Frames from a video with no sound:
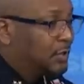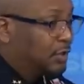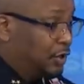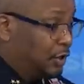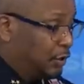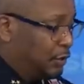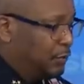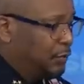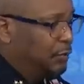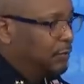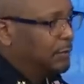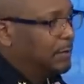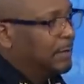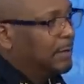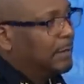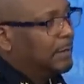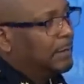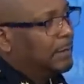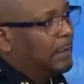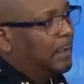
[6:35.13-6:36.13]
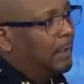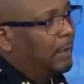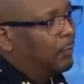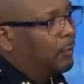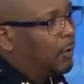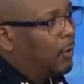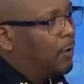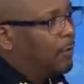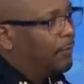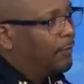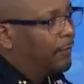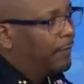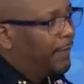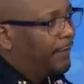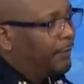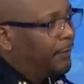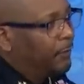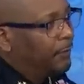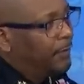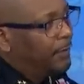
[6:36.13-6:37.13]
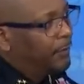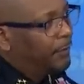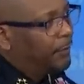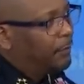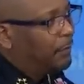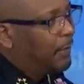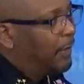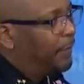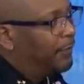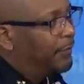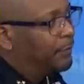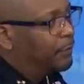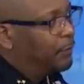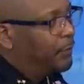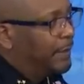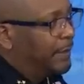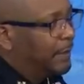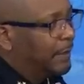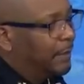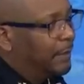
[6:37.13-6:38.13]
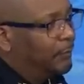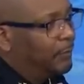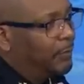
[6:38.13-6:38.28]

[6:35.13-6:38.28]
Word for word: soon. Uh, we're hopeful that they'll be on the ground this weekend.